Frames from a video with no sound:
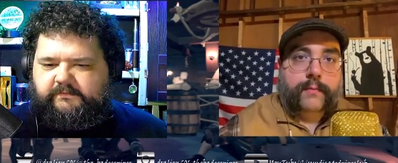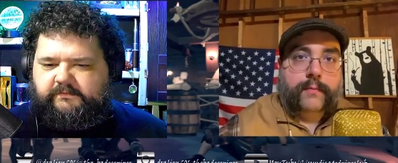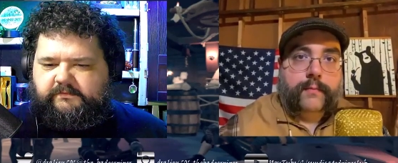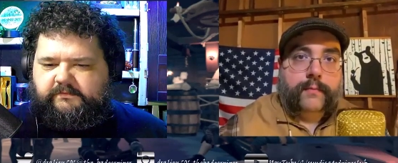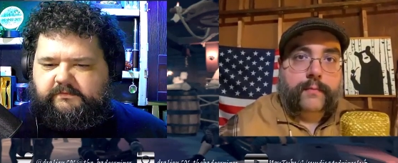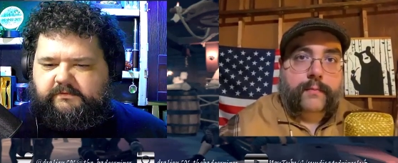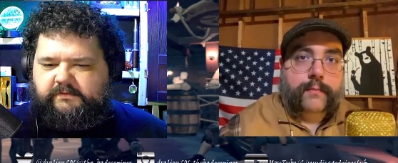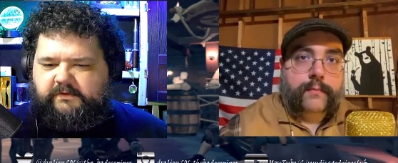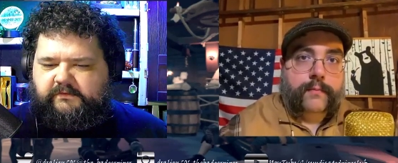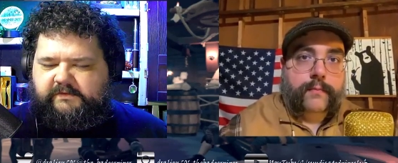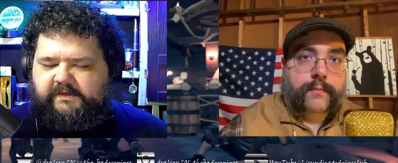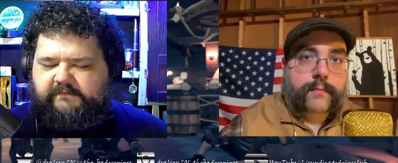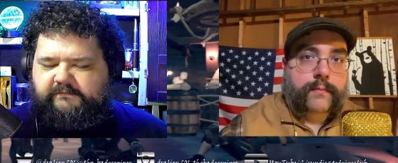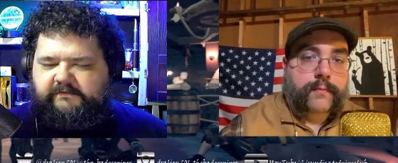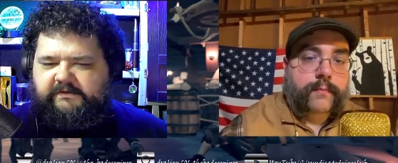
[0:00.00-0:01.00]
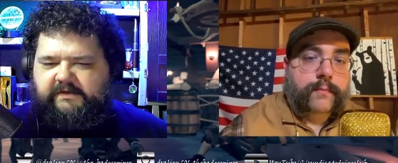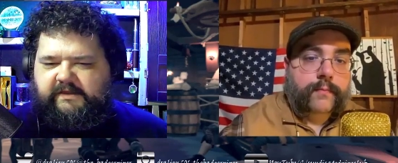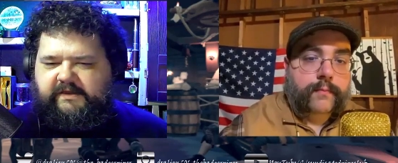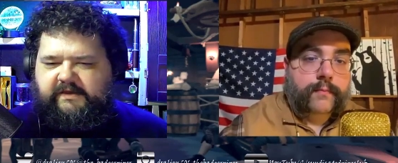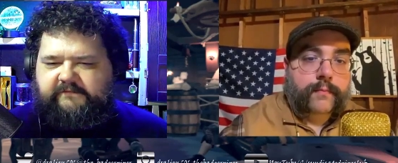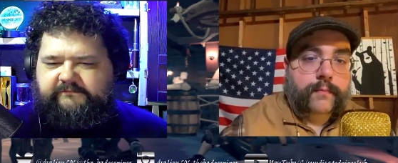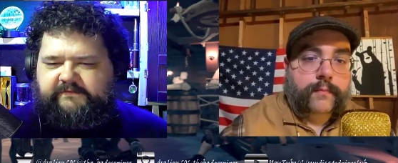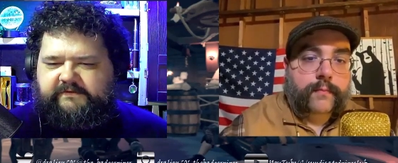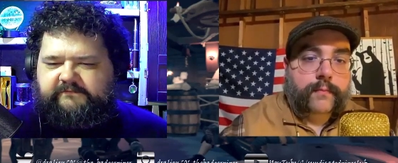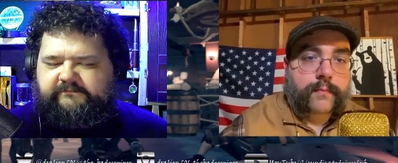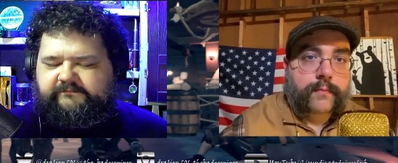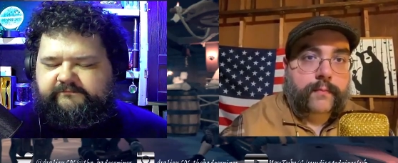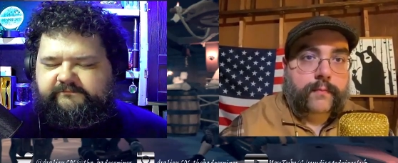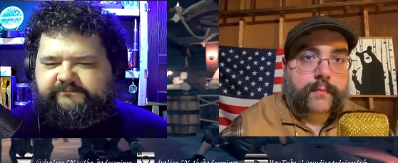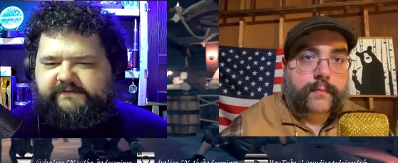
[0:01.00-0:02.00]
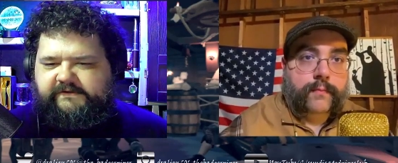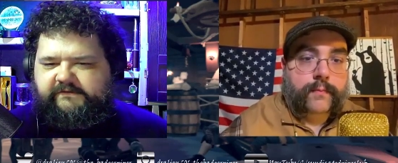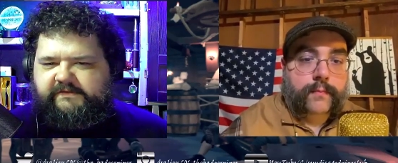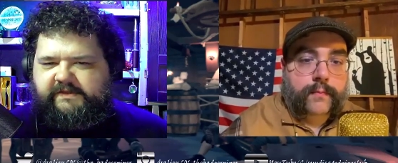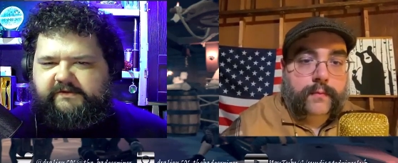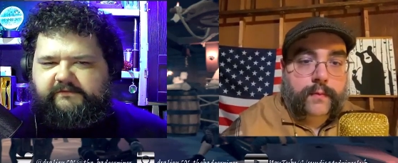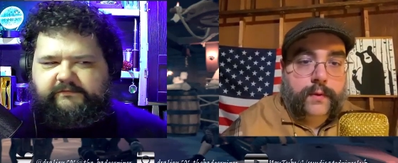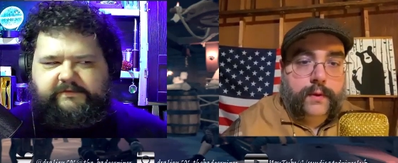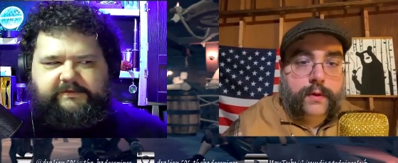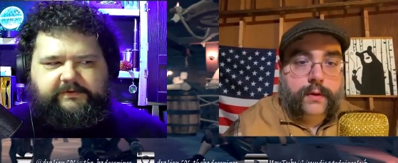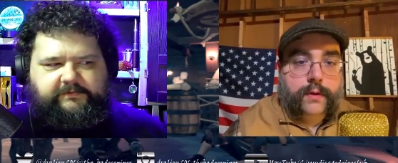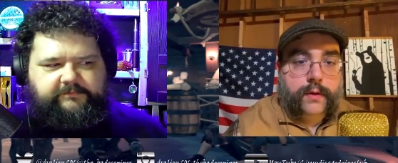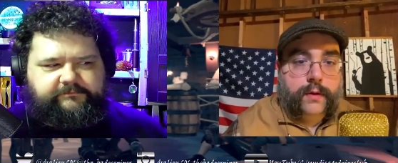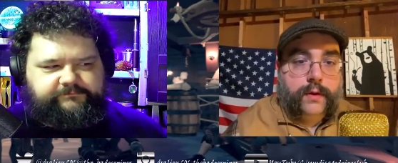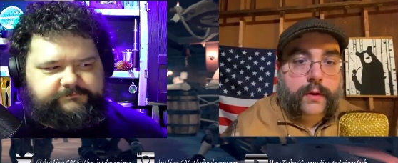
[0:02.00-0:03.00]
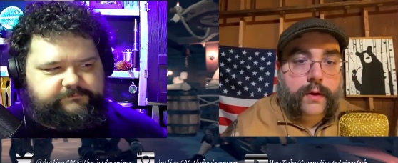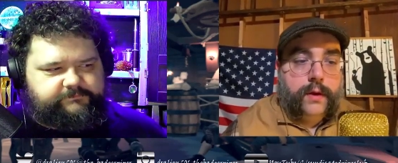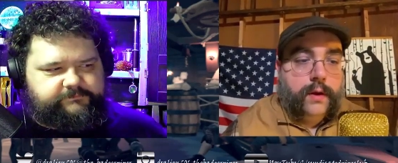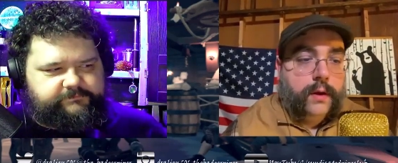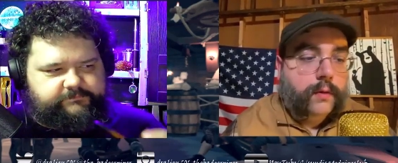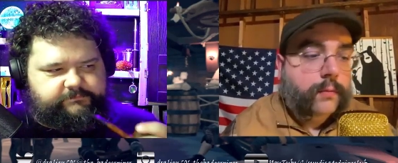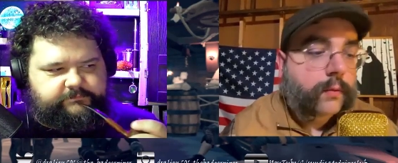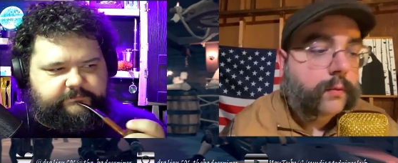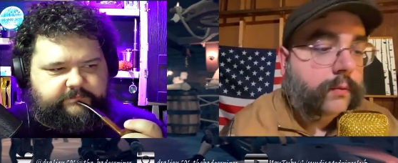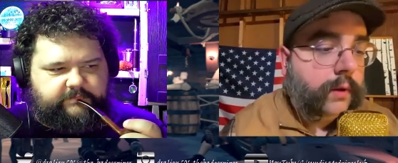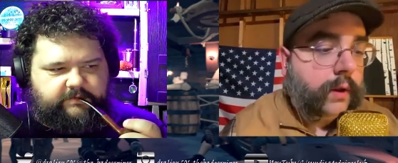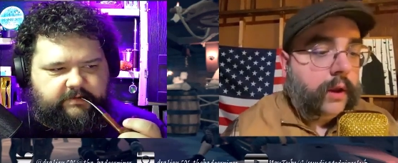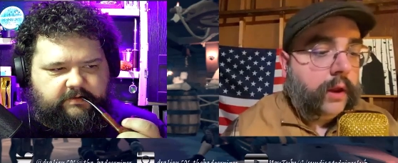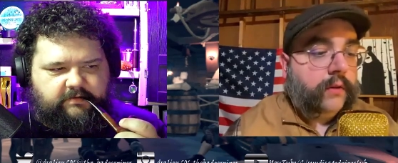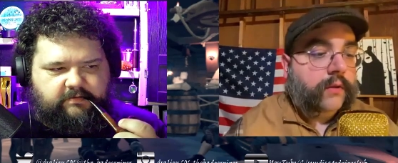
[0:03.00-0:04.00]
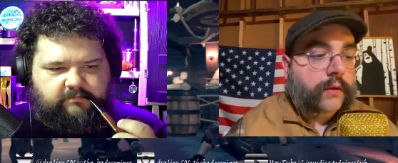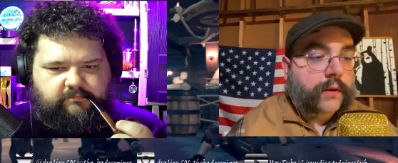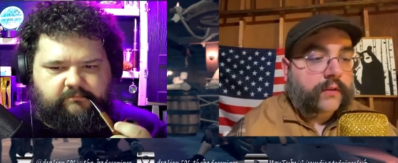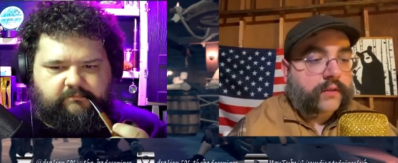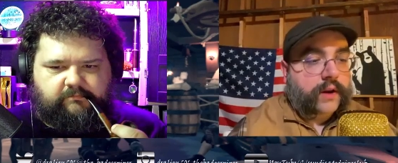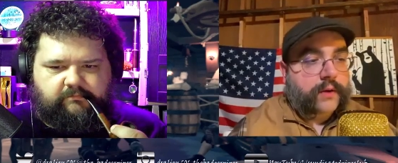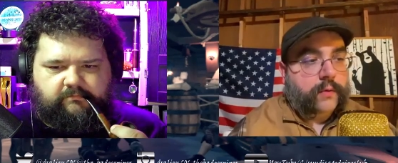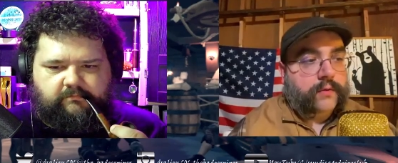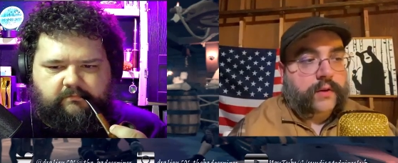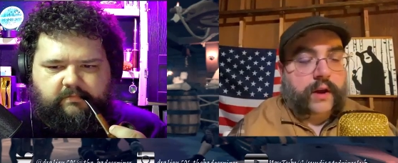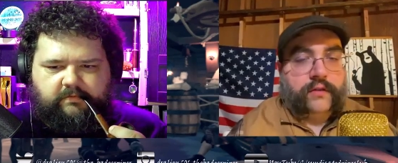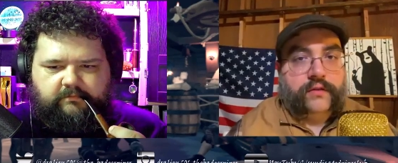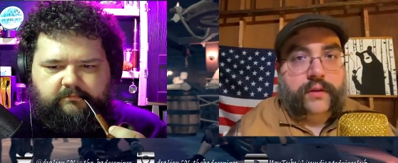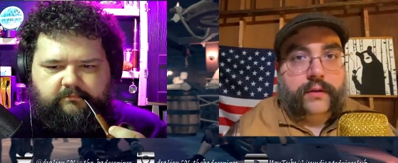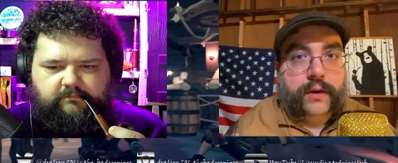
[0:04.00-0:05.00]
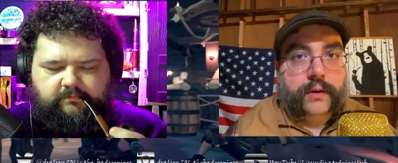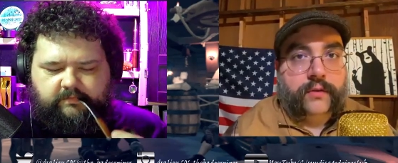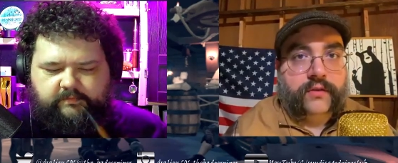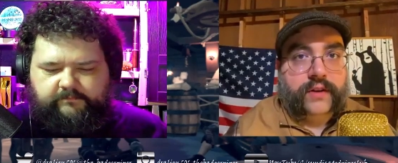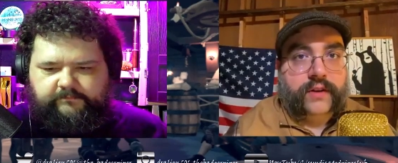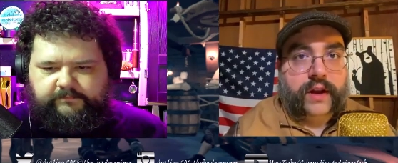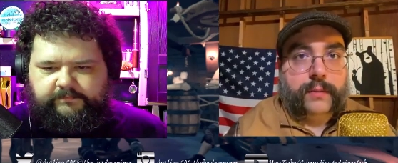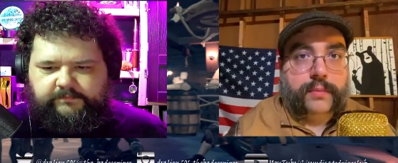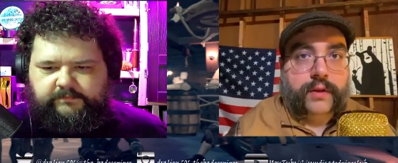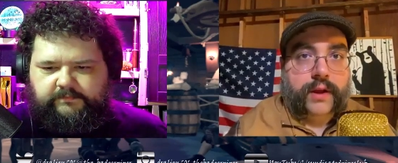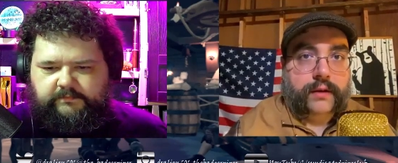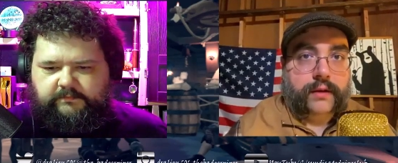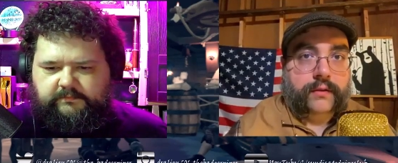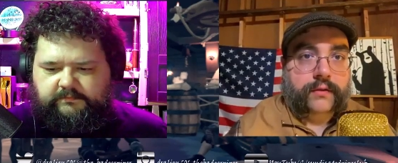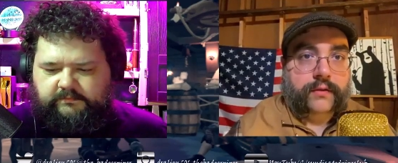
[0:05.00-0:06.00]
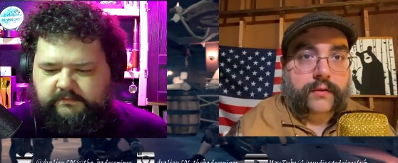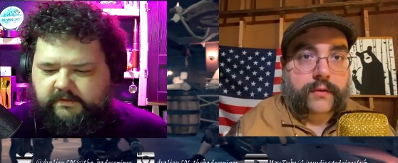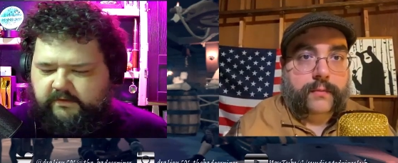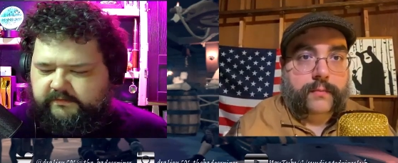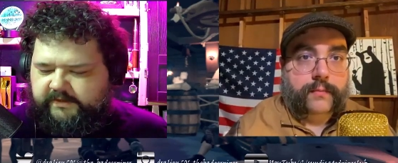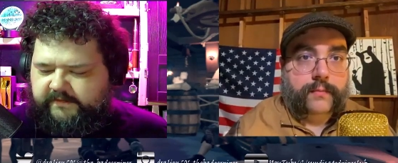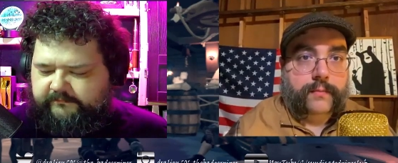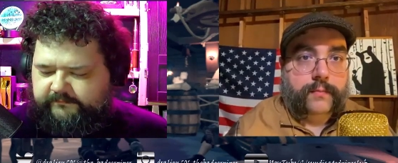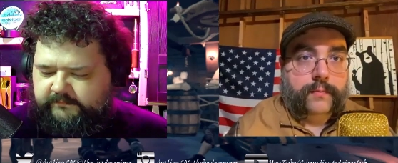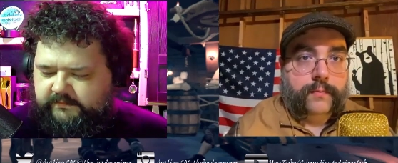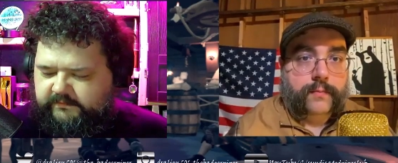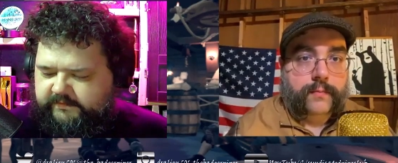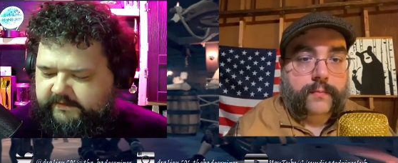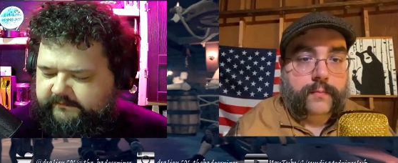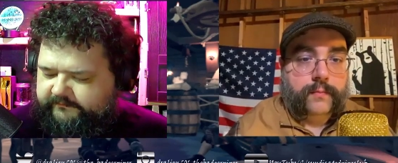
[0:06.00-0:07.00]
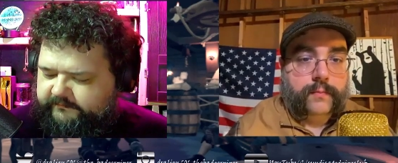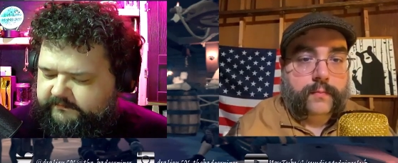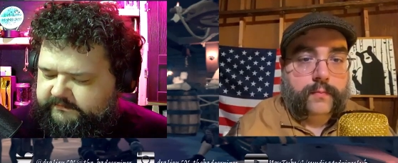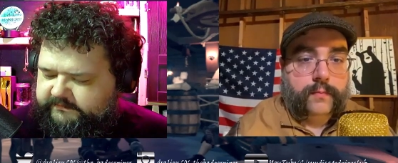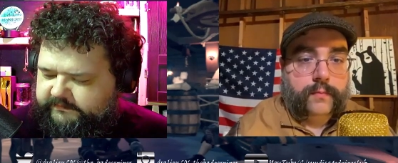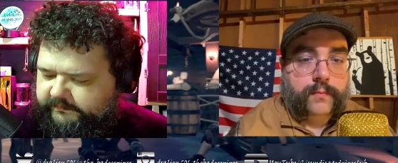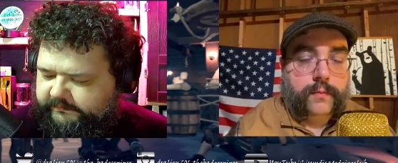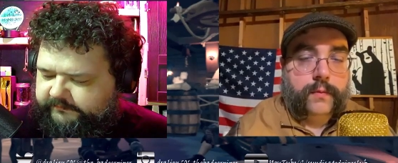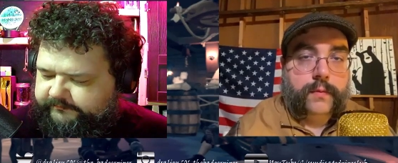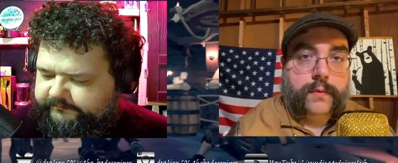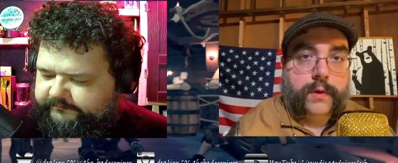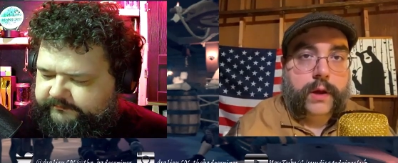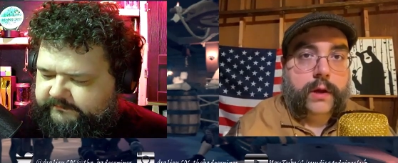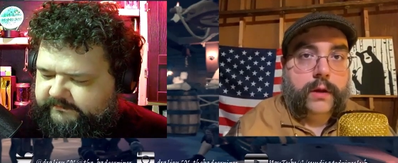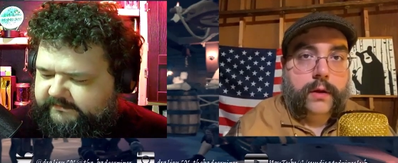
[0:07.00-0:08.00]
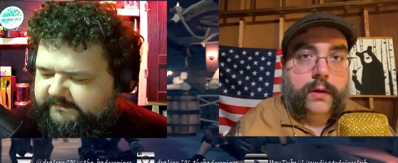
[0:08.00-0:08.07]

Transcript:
Speaker 1: Okay, we're gonna have to figure that out later.
Speaker 2: Well, as long as I don't touch it, it'll stay in place. Okay,
Speaker 1: okay, it's cool. I was